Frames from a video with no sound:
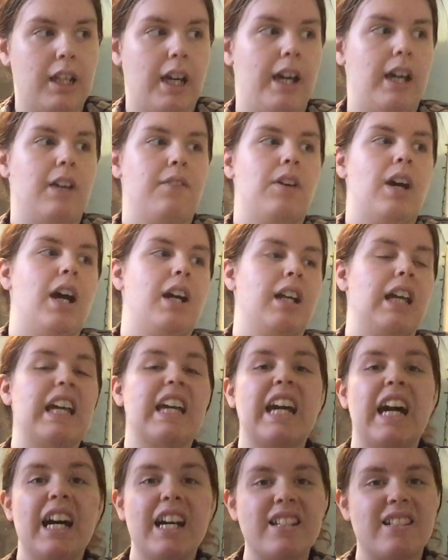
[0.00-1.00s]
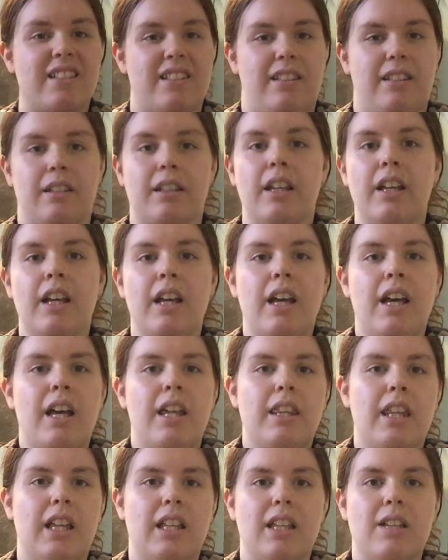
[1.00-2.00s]
I have had a cousin
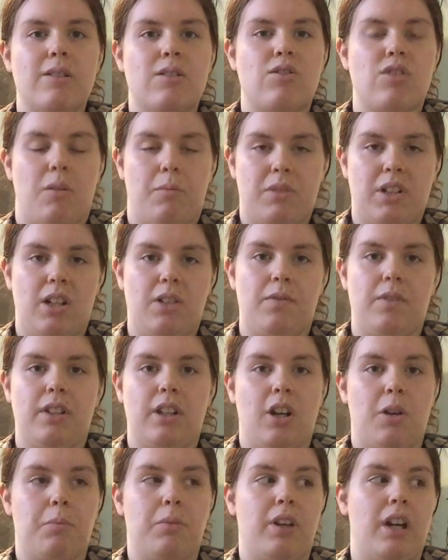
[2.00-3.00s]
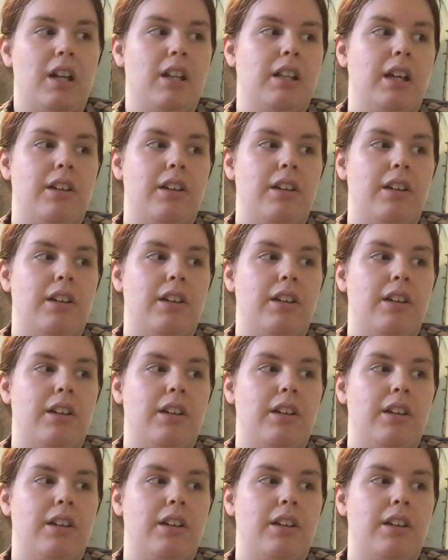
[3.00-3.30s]
that has jumped out of an airplane, and